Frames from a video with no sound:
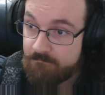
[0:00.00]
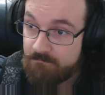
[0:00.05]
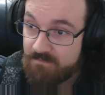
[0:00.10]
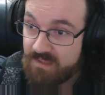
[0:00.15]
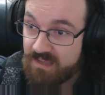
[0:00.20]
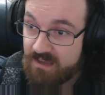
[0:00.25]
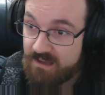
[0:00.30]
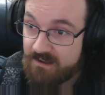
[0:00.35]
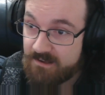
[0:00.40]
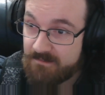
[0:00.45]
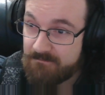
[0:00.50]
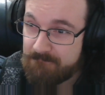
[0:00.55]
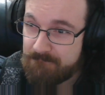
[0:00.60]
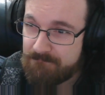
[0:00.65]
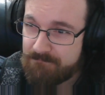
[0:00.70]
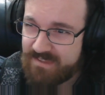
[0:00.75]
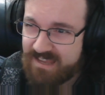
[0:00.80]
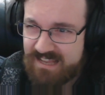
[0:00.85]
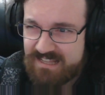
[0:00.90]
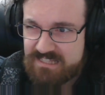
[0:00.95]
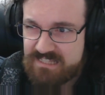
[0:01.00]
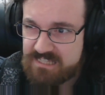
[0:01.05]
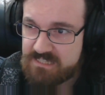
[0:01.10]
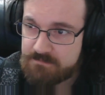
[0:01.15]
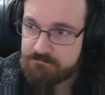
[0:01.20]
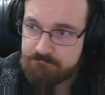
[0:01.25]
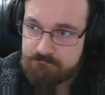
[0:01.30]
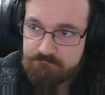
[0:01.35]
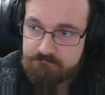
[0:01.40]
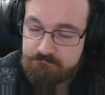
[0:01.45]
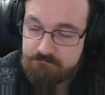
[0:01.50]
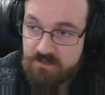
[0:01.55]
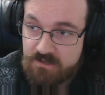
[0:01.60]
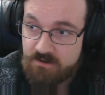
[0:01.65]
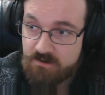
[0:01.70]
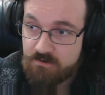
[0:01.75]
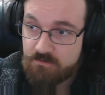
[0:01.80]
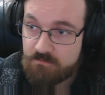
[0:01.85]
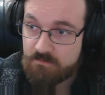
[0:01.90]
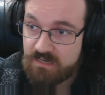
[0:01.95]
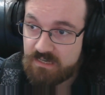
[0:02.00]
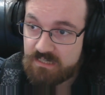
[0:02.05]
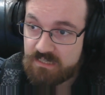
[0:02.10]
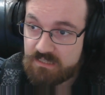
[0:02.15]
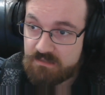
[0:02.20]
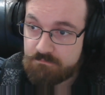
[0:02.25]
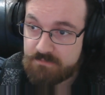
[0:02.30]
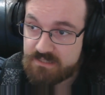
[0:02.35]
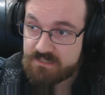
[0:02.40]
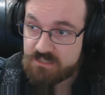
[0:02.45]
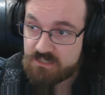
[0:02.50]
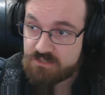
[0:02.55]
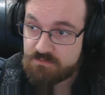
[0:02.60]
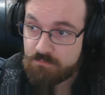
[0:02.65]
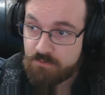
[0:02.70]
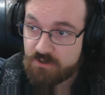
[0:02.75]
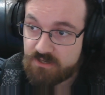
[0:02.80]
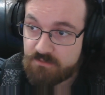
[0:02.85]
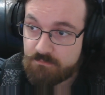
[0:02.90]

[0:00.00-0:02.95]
That's, you know, a little bit disappointing